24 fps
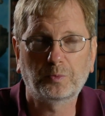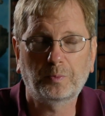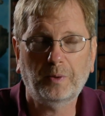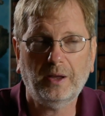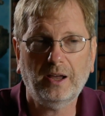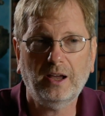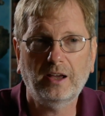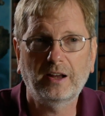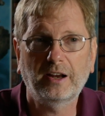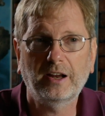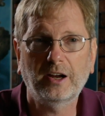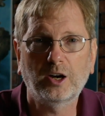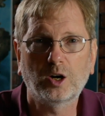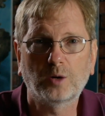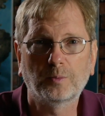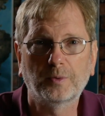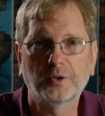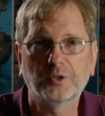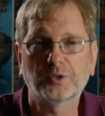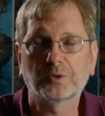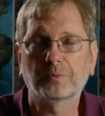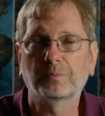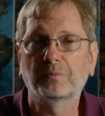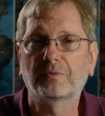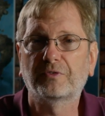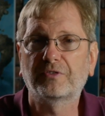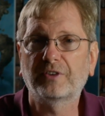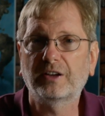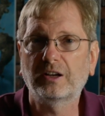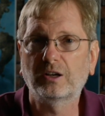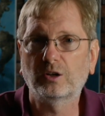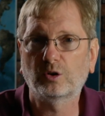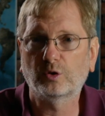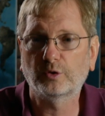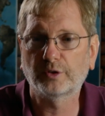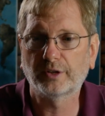Pan-Arabism
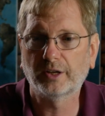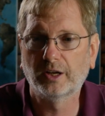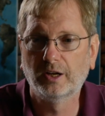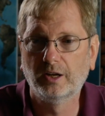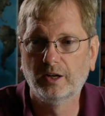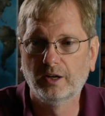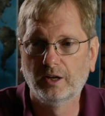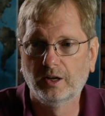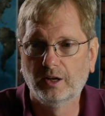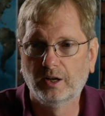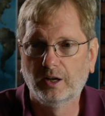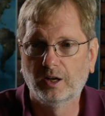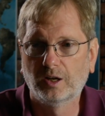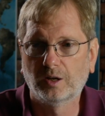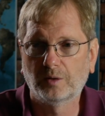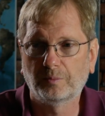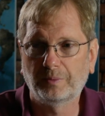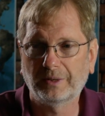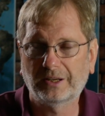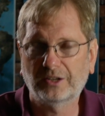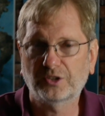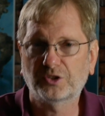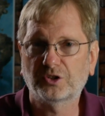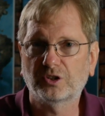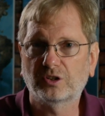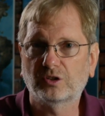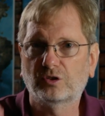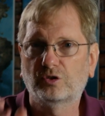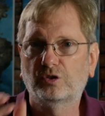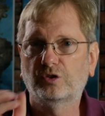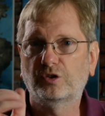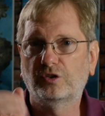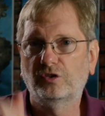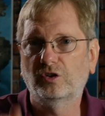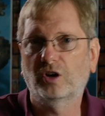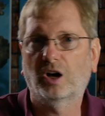failed because it
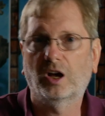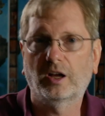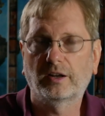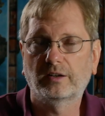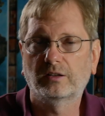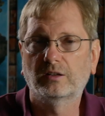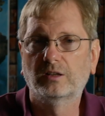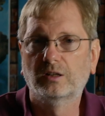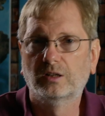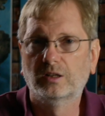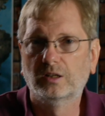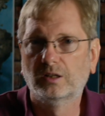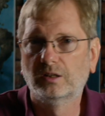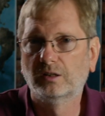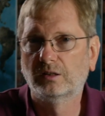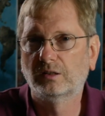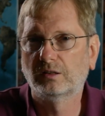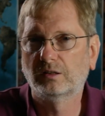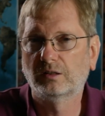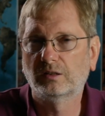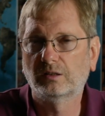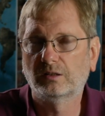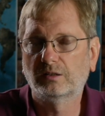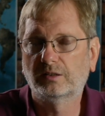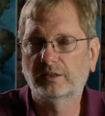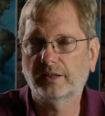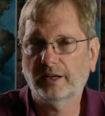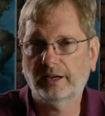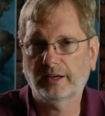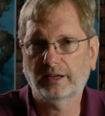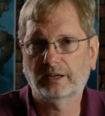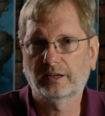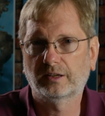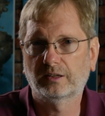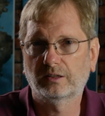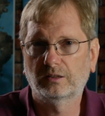could not
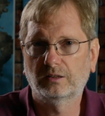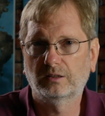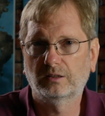take